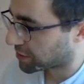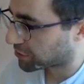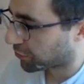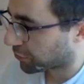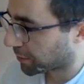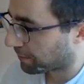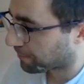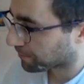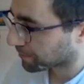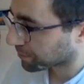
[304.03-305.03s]
strong on it.
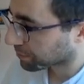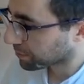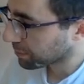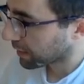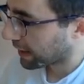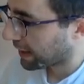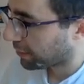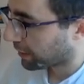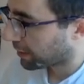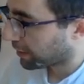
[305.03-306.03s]

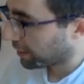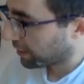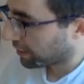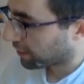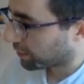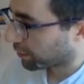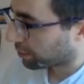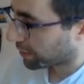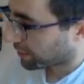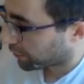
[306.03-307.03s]
Anyway, I've
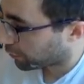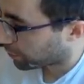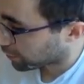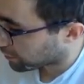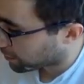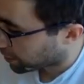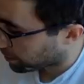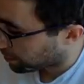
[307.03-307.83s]
multiplied that whole bottom up.